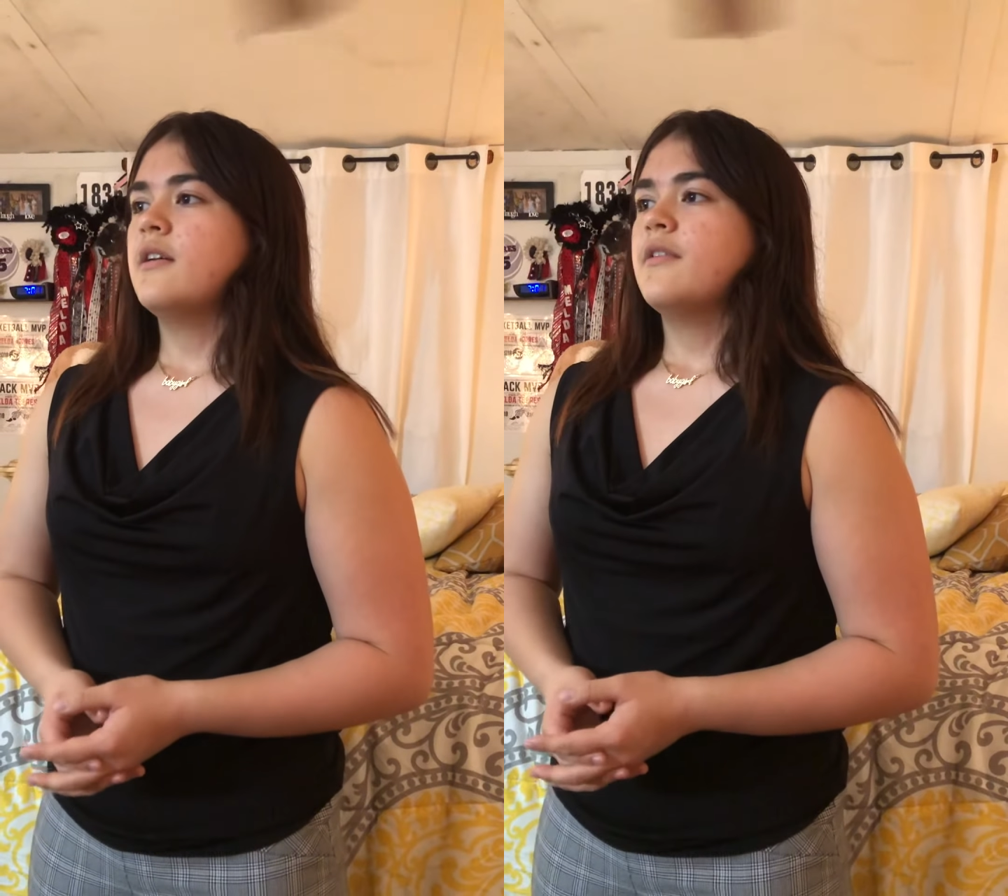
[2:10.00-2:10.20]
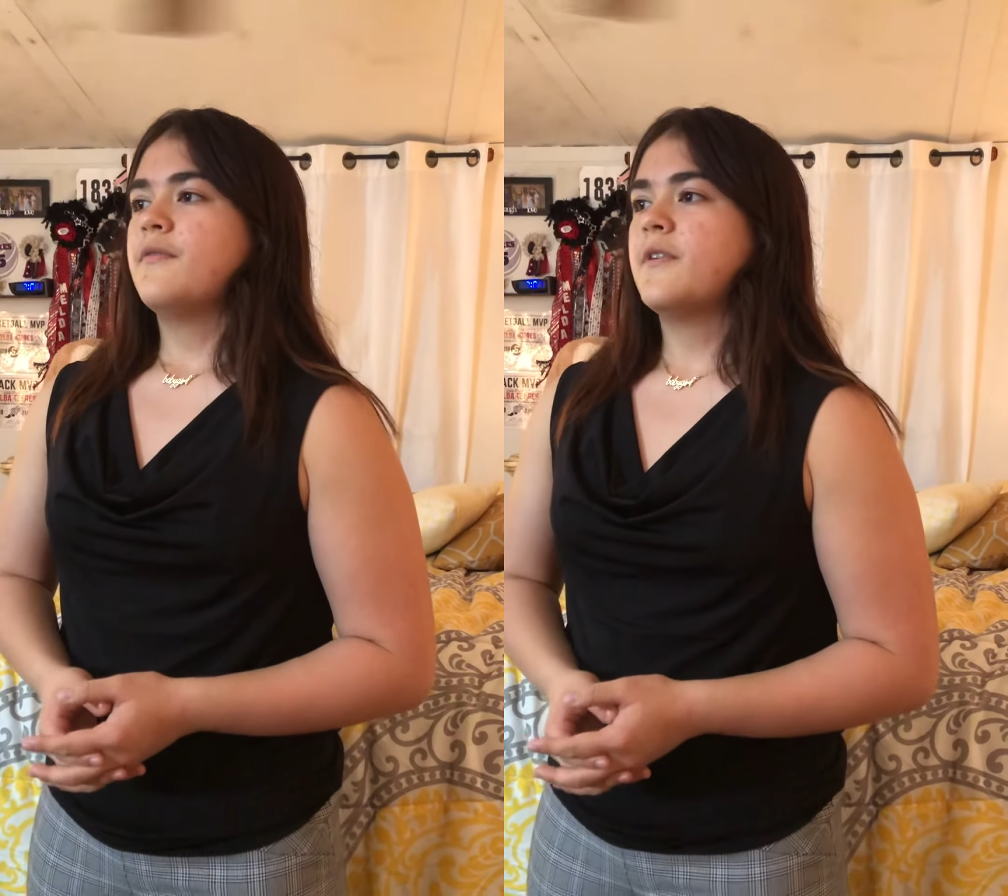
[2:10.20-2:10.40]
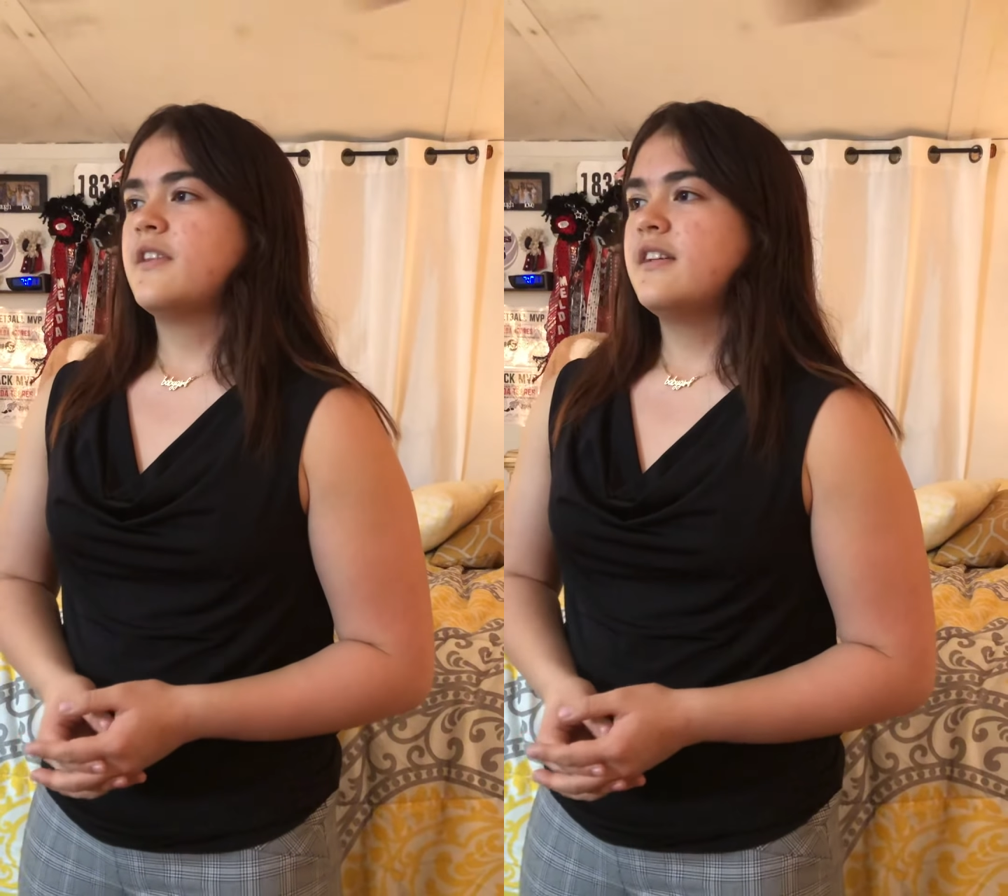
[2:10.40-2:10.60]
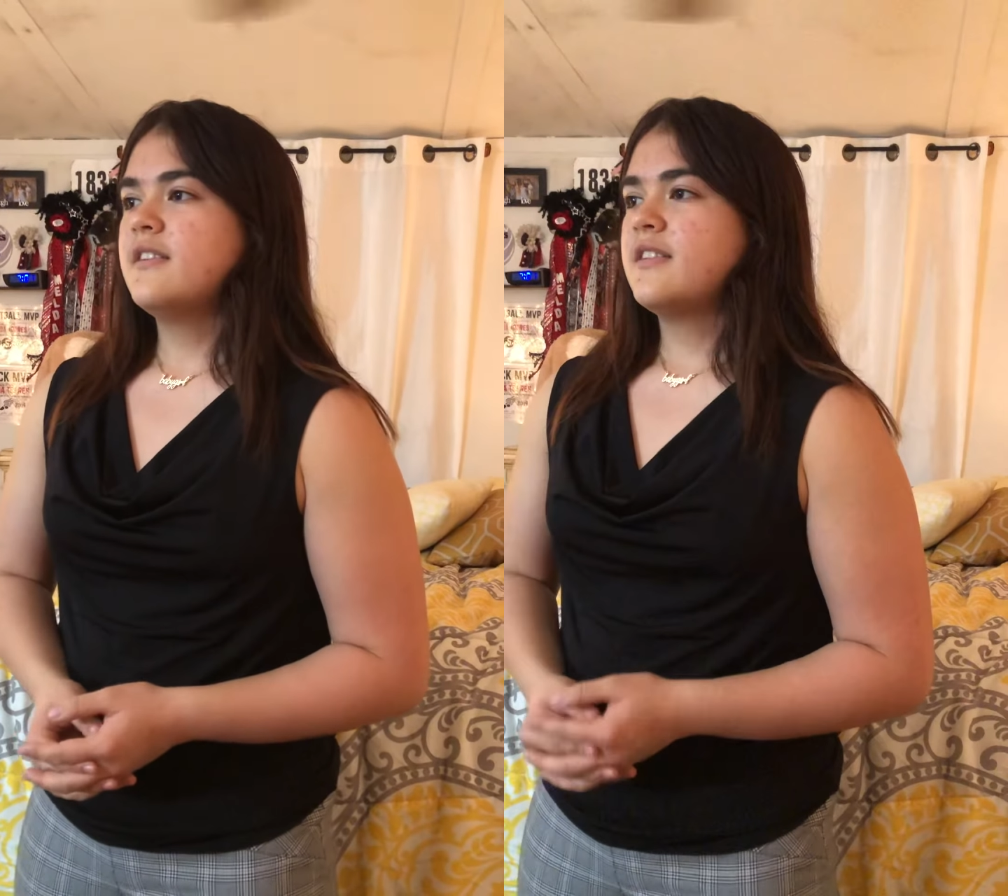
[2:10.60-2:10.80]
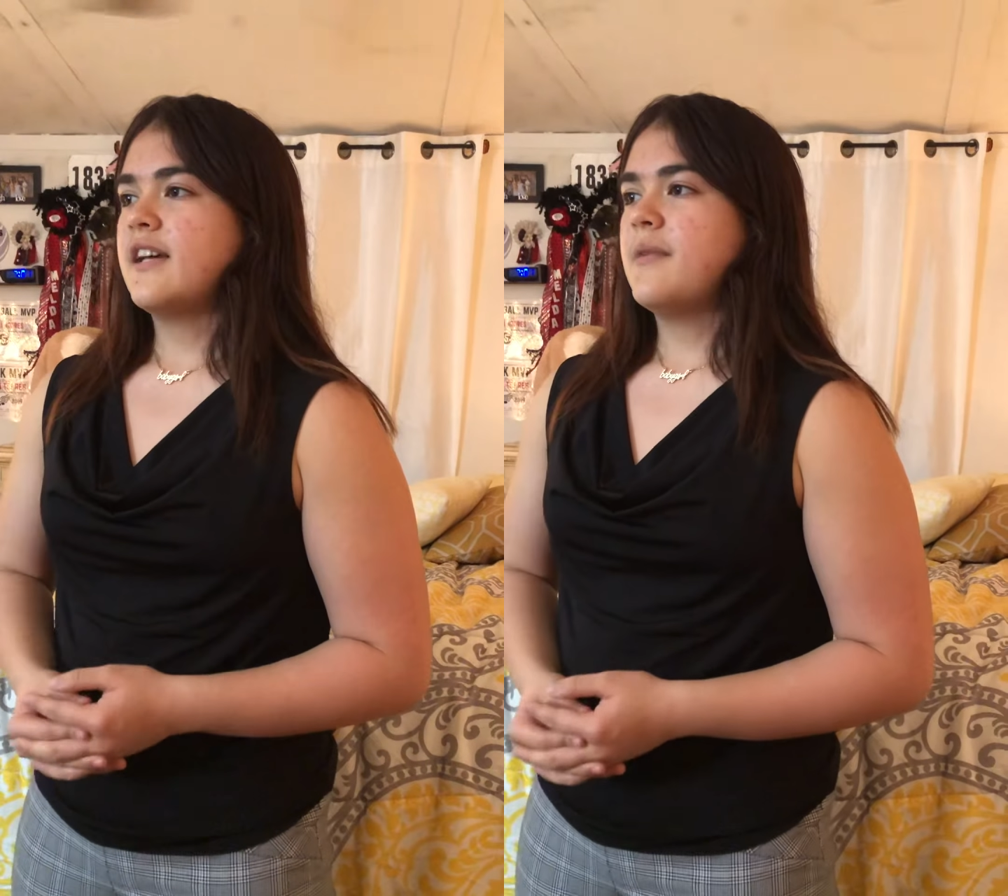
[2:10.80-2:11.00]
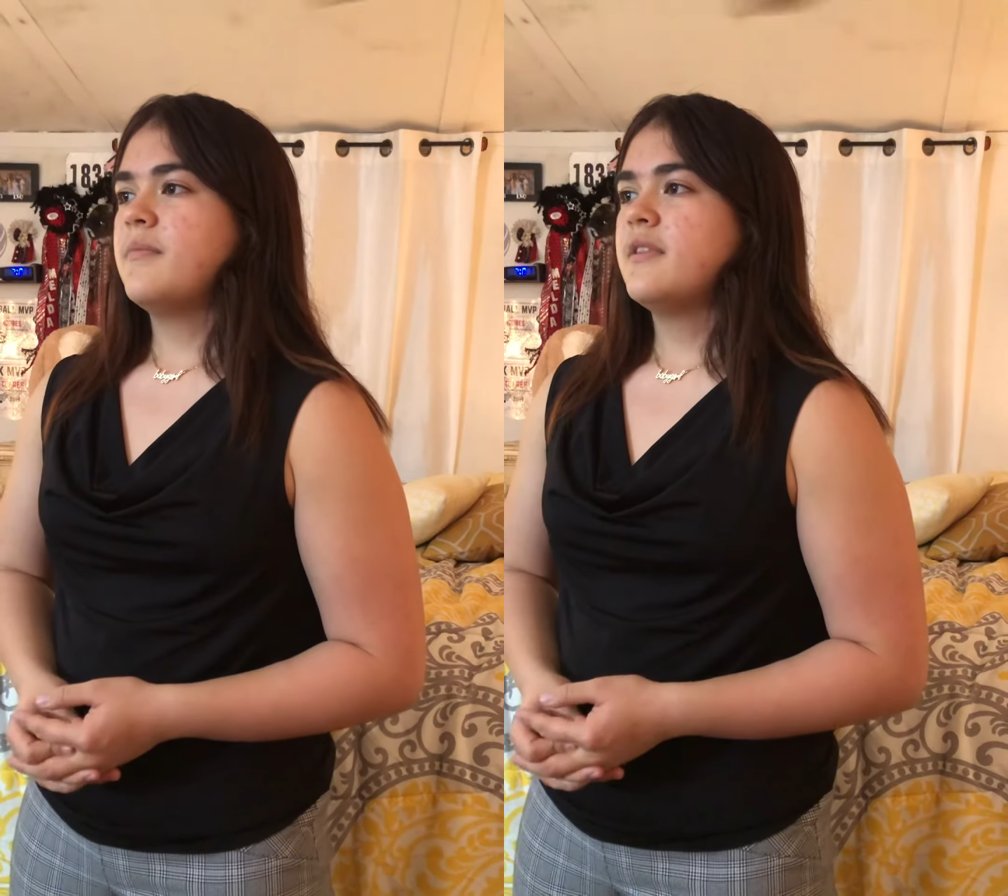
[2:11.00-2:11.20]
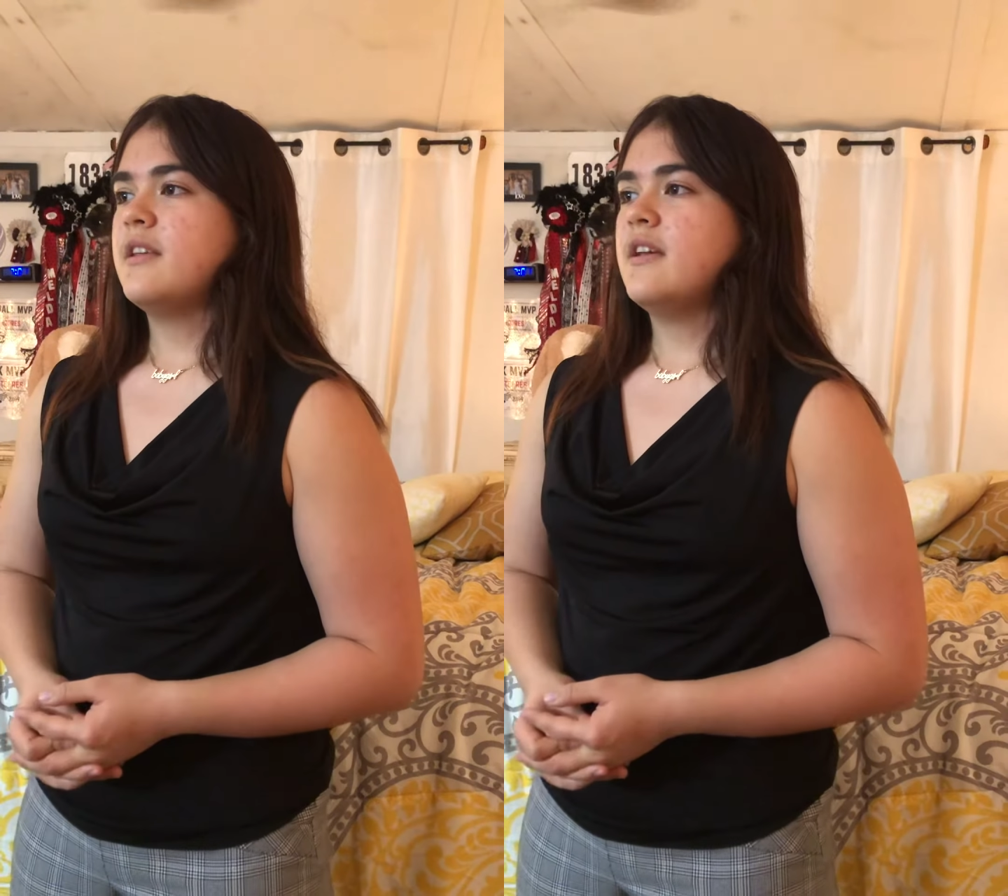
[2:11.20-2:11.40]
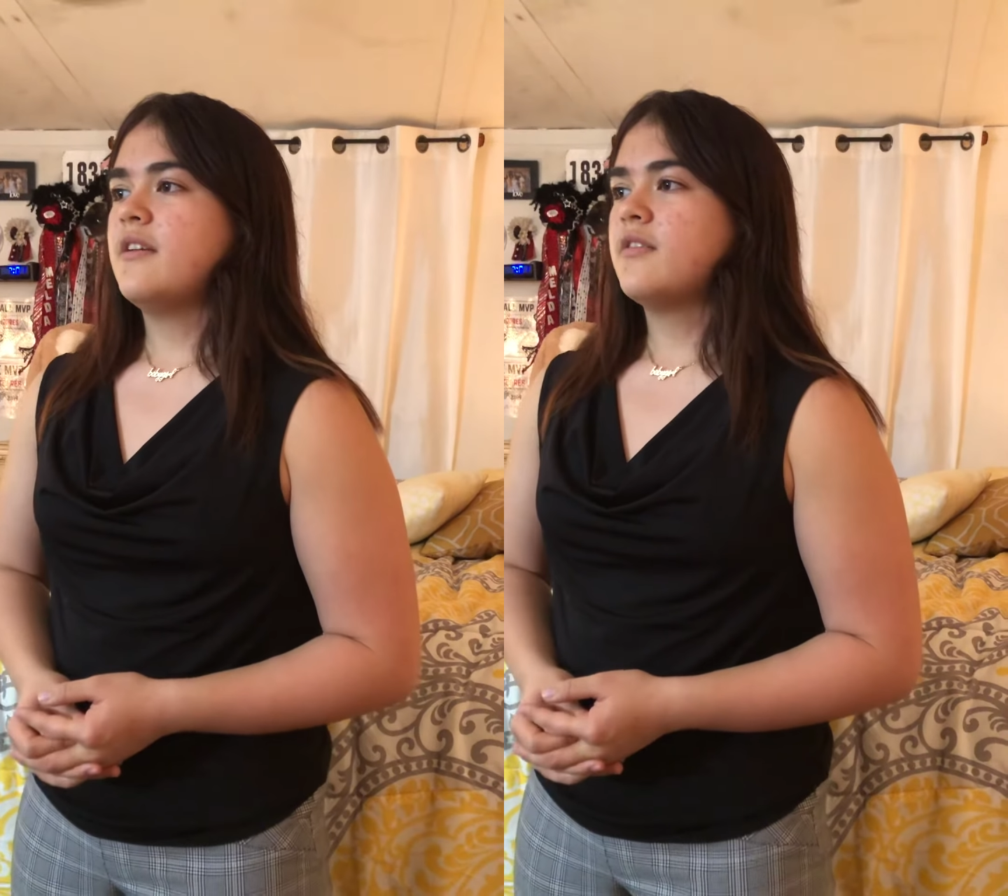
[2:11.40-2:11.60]
For this step,
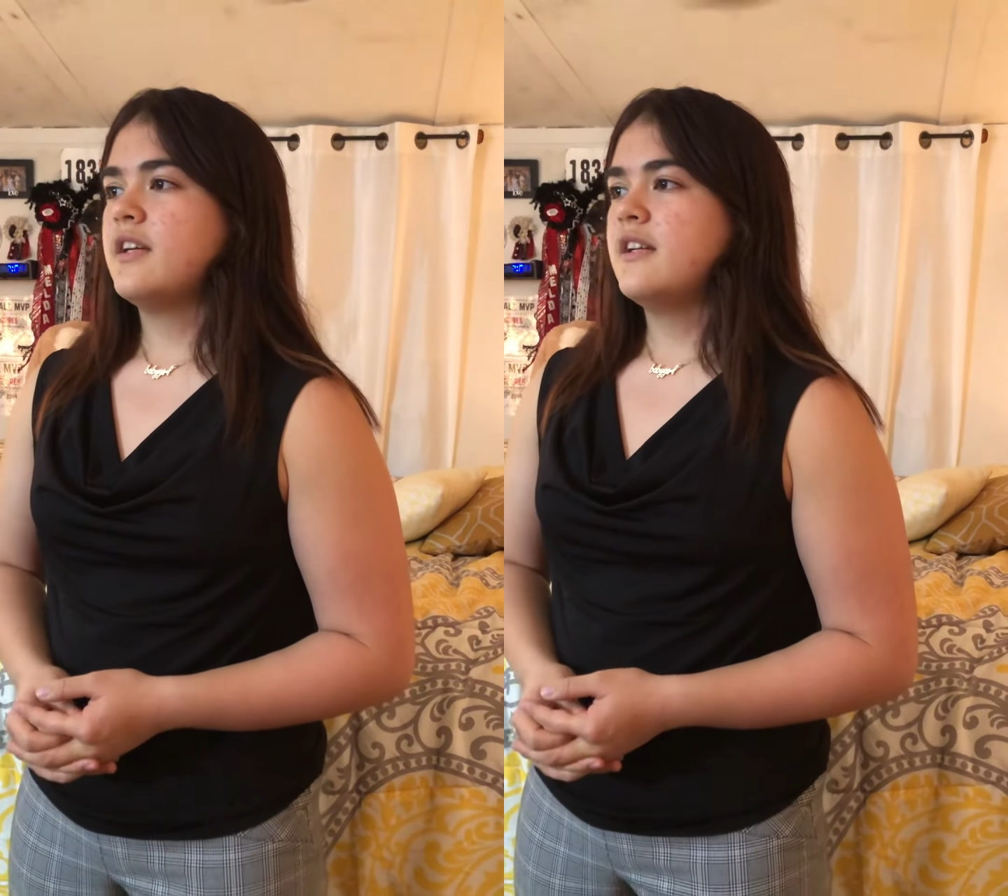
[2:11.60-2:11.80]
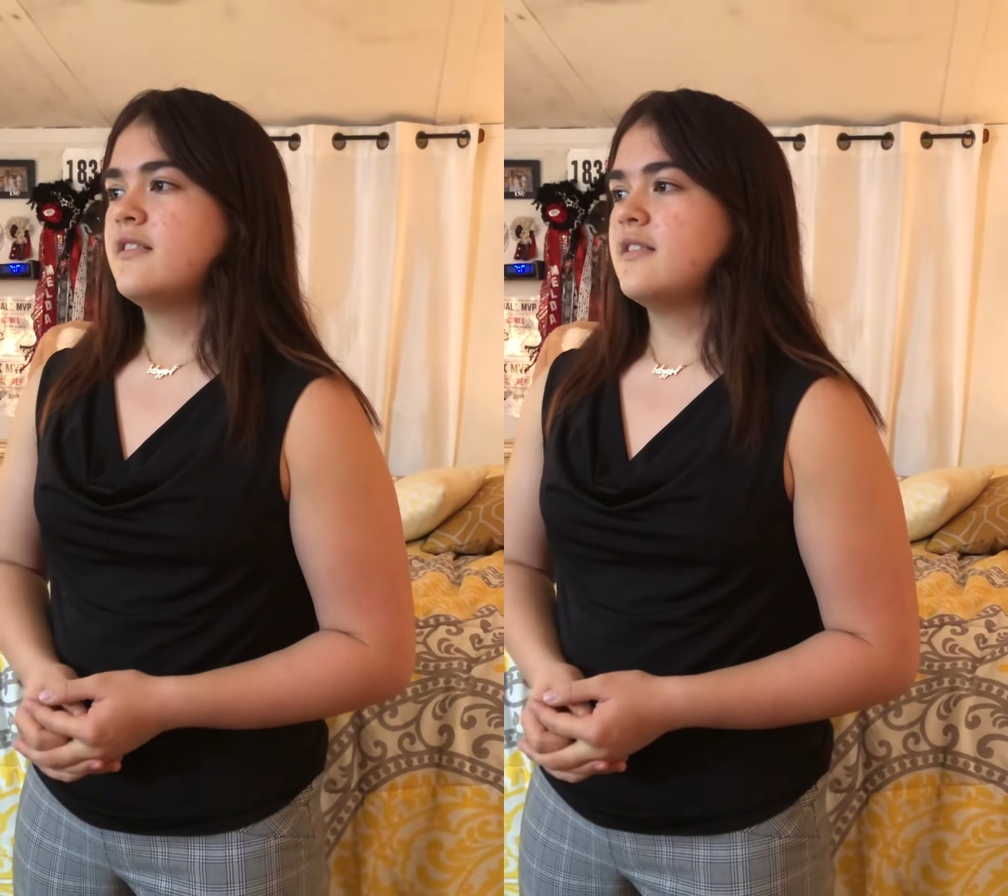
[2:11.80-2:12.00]
the ingredients